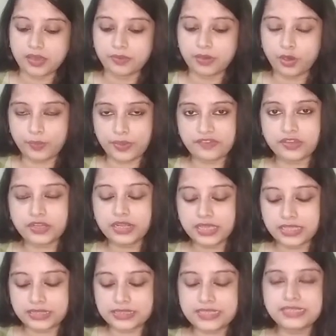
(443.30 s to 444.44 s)

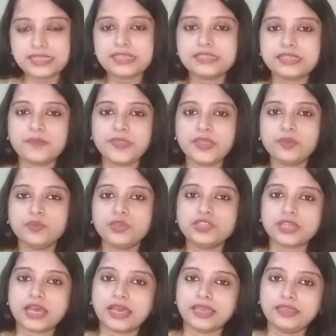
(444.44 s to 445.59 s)
However, this is something
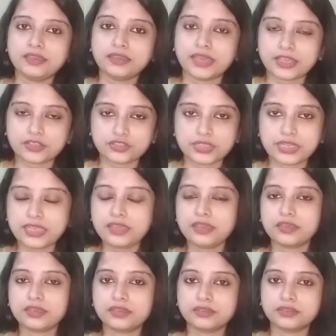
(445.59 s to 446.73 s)
which I
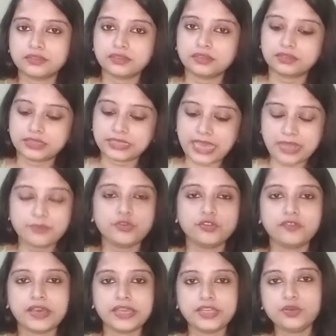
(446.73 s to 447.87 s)
actually can
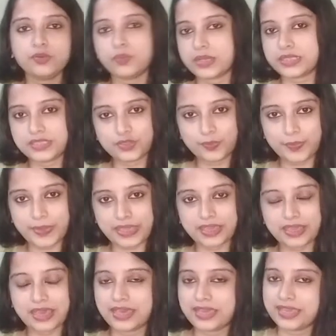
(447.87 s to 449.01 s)
provide you once you
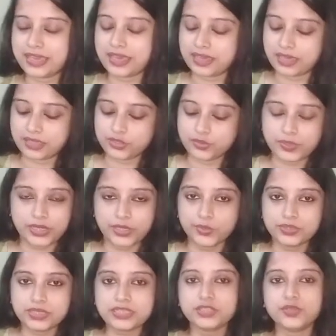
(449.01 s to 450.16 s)
pay. You can
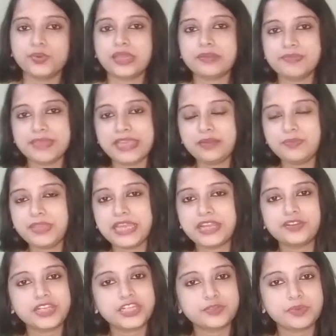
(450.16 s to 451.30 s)
do this. You can mail me
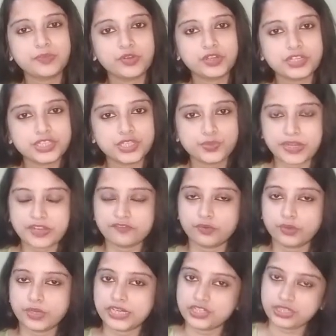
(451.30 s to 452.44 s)
at
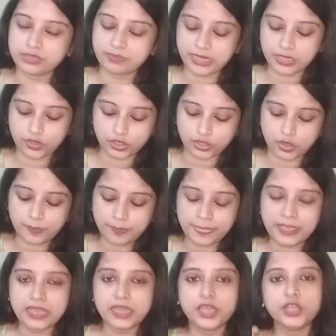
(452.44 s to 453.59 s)

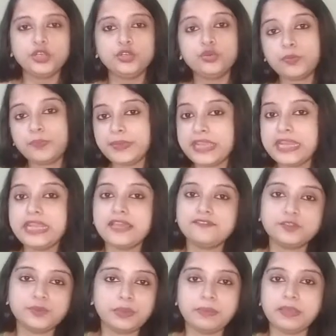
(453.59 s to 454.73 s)
reshmimukherjee24@gmail.com. No
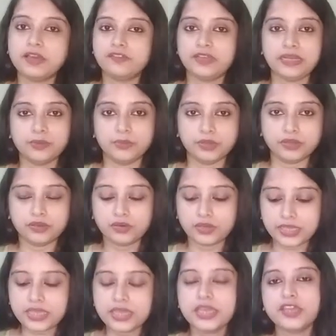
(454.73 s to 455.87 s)
PDFs will be available.
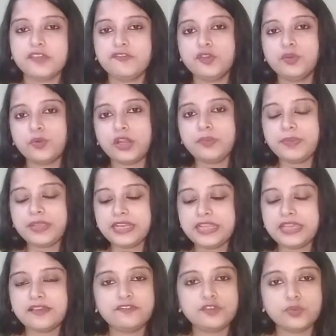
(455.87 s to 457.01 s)
Okay. If you want
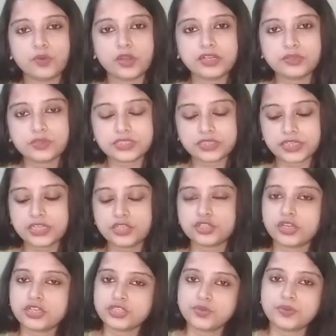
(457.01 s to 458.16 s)
PDF, if you want those
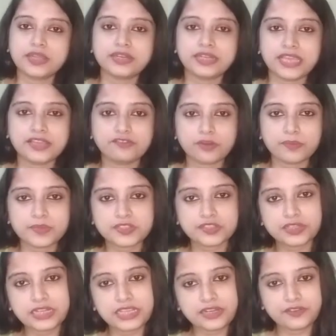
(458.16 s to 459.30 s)
screenshots, you can take from the
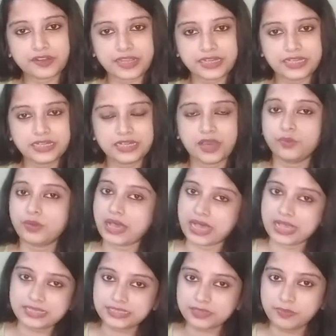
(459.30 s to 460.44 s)
screen, write it down,
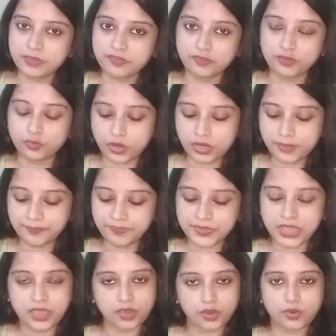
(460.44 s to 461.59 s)
ask me if you want.
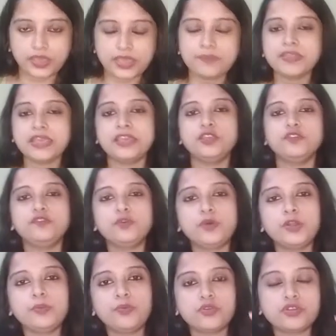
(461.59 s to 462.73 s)
Okay. If you
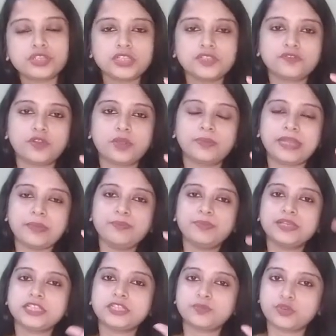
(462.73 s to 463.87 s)
want portions from
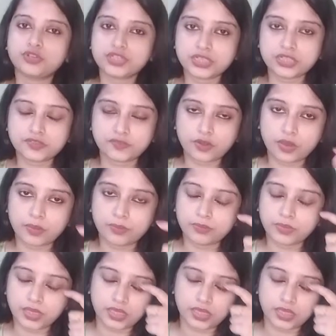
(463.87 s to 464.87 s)
Tempest, portions from